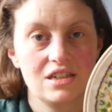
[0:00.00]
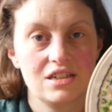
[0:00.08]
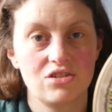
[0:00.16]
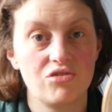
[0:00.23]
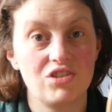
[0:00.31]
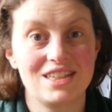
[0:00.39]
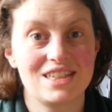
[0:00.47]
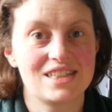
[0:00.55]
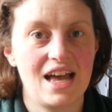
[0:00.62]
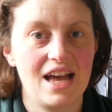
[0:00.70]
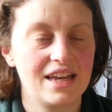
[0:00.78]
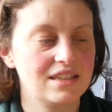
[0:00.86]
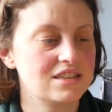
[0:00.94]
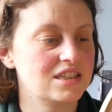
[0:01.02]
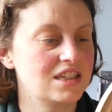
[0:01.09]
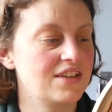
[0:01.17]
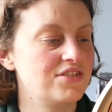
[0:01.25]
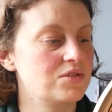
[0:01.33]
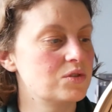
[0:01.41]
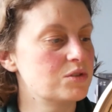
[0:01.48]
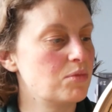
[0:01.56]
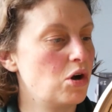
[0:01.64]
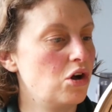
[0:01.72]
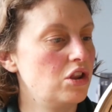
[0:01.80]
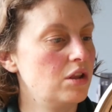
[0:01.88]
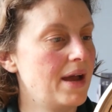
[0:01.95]
not really designed to give you
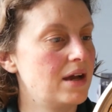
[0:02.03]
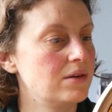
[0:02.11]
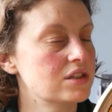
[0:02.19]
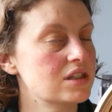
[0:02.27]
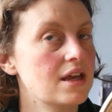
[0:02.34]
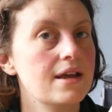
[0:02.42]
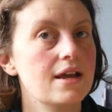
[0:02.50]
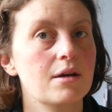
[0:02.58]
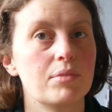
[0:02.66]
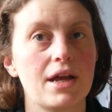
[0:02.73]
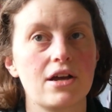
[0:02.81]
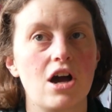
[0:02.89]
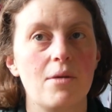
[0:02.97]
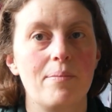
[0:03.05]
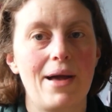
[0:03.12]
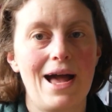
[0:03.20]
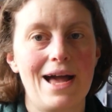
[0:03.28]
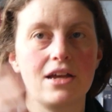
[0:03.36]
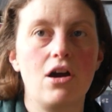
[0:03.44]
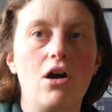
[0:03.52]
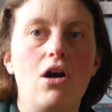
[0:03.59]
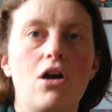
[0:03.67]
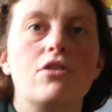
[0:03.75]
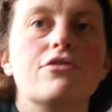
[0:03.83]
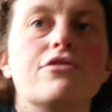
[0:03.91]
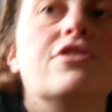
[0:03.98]
small amounts. But I got a bag of